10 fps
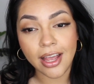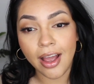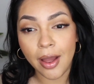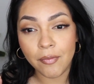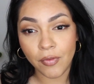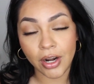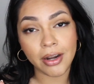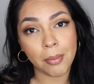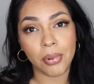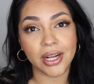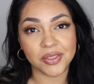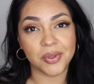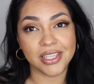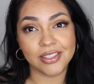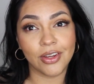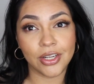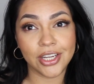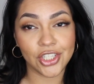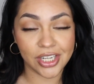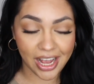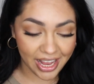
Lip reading: Like I'm very impressed with this foundation.